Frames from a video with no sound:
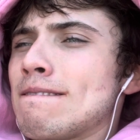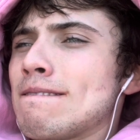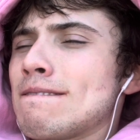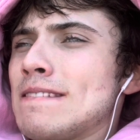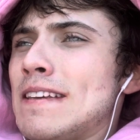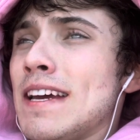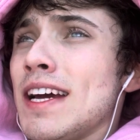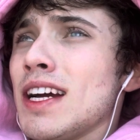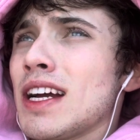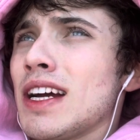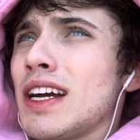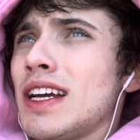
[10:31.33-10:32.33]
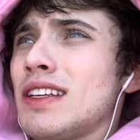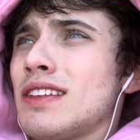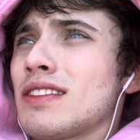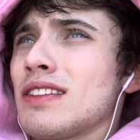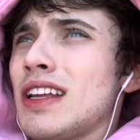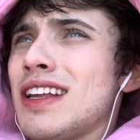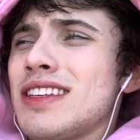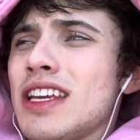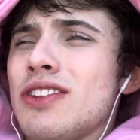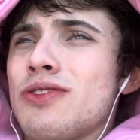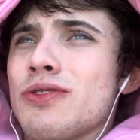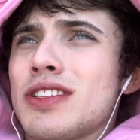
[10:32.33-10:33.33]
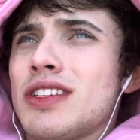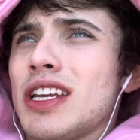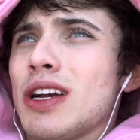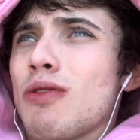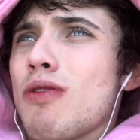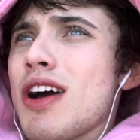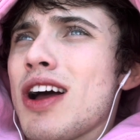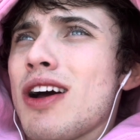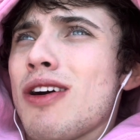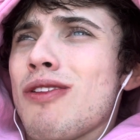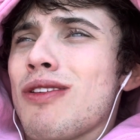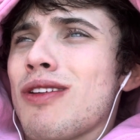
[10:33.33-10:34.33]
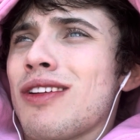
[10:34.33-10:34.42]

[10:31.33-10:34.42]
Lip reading: yeah, guys, that's interesting. Wow.